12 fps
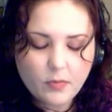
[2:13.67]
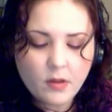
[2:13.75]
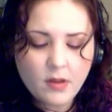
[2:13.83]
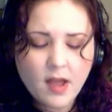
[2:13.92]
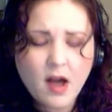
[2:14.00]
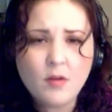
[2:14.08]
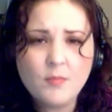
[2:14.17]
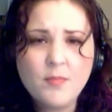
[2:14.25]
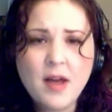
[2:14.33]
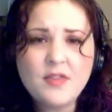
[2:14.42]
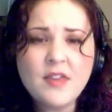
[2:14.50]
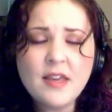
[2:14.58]
Now,
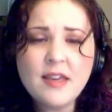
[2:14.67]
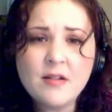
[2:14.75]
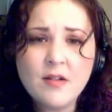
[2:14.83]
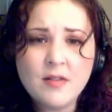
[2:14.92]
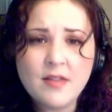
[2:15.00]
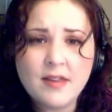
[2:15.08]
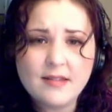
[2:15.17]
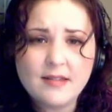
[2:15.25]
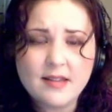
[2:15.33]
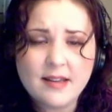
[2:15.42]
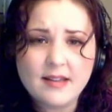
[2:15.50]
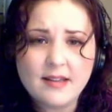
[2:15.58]
my thinking on this
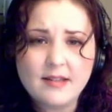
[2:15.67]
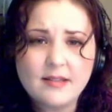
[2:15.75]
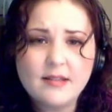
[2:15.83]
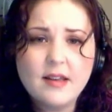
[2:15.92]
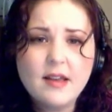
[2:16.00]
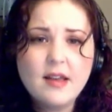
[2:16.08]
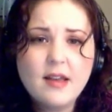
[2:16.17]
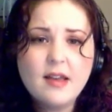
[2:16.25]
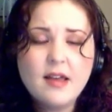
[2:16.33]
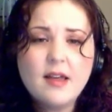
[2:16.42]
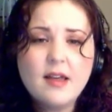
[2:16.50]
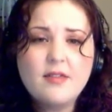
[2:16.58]
is
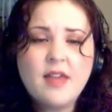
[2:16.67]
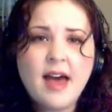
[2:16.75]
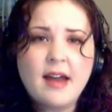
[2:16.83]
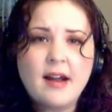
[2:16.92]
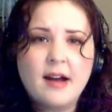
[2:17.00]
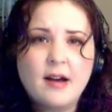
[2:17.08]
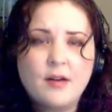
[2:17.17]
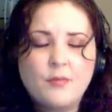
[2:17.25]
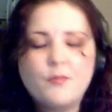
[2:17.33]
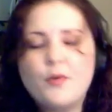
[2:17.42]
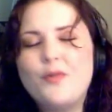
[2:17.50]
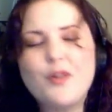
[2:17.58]
that,
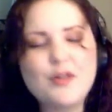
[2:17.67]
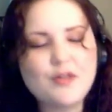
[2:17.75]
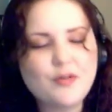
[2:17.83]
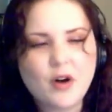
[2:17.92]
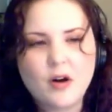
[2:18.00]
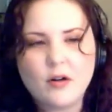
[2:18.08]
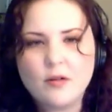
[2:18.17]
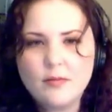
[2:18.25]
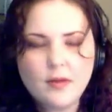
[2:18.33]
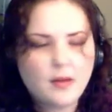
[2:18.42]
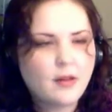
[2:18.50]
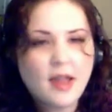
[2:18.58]
well, first of all,
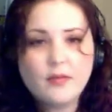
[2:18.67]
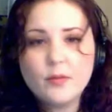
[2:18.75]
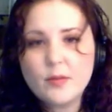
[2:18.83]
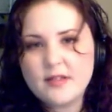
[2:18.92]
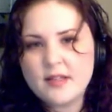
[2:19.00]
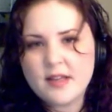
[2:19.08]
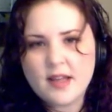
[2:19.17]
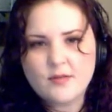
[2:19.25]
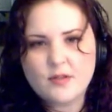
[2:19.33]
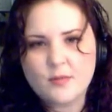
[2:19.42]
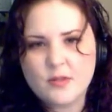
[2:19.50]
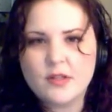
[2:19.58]
everybody's going to have
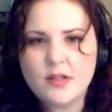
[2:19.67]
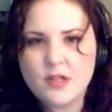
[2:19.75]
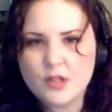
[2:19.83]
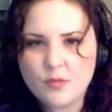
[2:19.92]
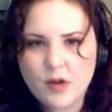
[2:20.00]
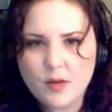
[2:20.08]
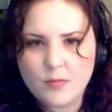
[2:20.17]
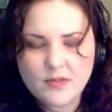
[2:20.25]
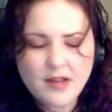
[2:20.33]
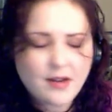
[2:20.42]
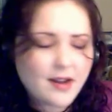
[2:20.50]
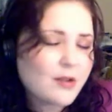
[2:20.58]
some intonation problems. I
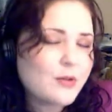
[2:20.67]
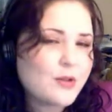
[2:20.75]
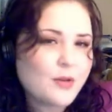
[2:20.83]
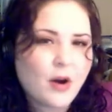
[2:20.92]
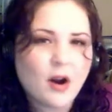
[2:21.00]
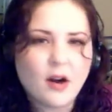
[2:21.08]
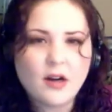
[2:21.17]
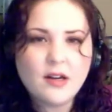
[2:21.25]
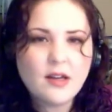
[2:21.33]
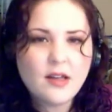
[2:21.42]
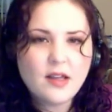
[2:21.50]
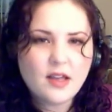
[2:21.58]
don't care who you are.
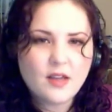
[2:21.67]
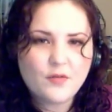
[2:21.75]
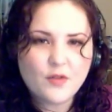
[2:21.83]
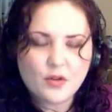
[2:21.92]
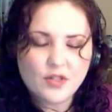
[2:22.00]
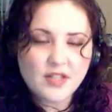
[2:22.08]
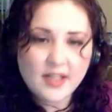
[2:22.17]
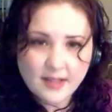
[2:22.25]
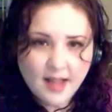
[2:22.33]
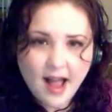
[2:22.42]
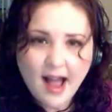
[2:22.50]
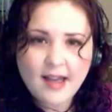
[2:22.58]
If you're singing
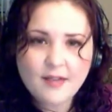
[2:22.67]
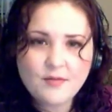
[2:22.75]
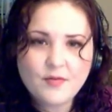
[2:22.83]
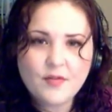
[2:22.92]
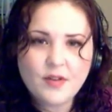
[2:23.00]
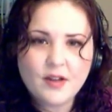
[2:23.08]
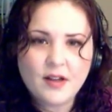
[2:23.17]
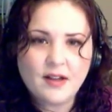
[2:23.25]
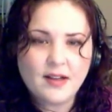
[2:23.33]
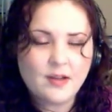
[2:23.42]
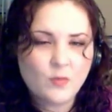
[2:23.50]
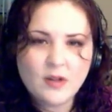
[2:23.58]
live
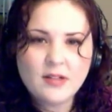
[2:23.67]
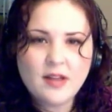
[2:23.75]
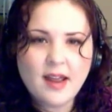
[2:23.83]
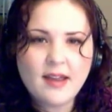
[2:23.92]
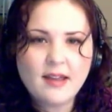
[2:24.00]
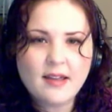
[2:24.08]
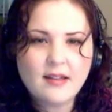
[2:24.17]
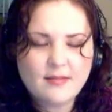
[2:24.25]
in one take,